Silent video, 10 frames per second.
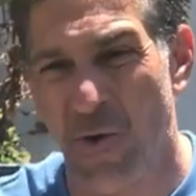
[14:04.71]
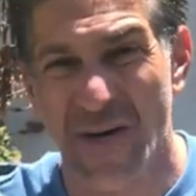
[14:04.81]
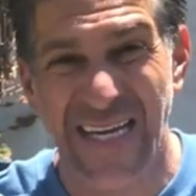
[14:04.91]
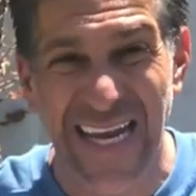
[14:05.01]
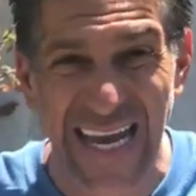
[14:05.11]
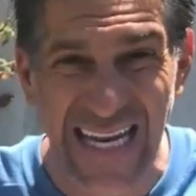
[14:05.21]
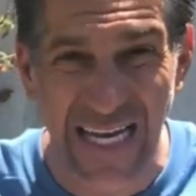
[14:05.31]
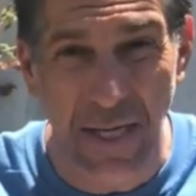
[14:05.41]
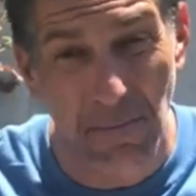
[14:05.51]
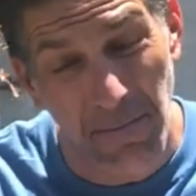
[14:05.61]

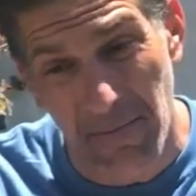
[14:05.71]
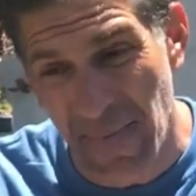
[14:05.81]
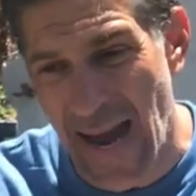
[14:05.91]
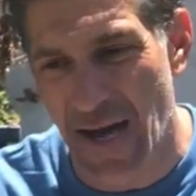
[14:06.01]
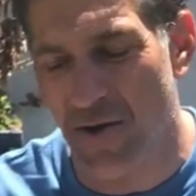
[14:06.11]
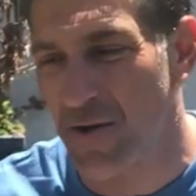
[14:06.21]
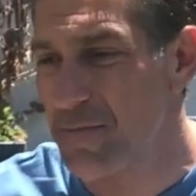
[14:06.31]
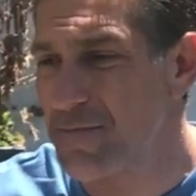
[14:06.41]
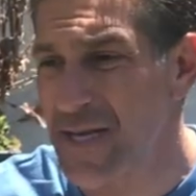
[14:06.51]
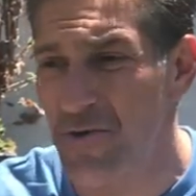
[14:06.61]
organic matter,
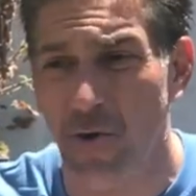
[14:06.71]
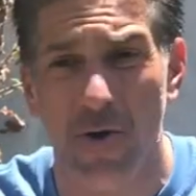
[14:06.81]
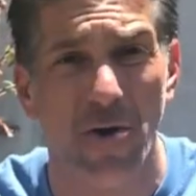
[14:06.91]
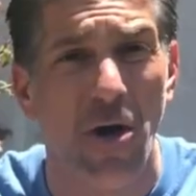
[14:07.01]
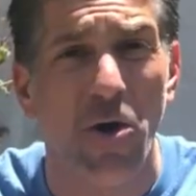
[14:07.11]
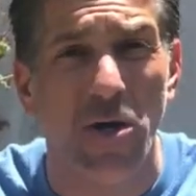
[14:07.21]
being or